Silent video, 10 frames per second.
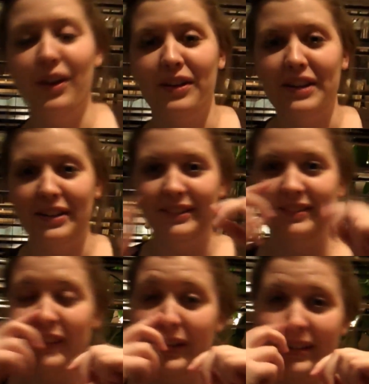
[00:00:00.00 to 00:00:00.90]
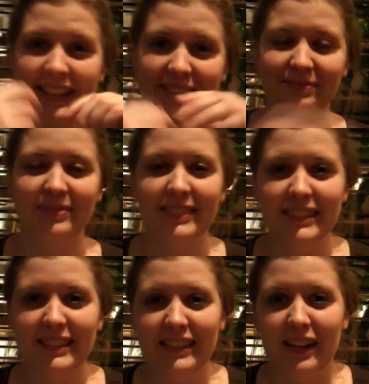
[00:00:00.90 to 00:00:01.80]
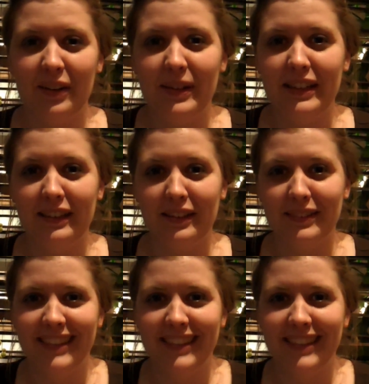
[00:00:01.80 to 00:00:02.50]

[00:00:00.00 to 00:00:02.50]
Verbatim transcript: Are you? Hold yeah. on. Are we, are we,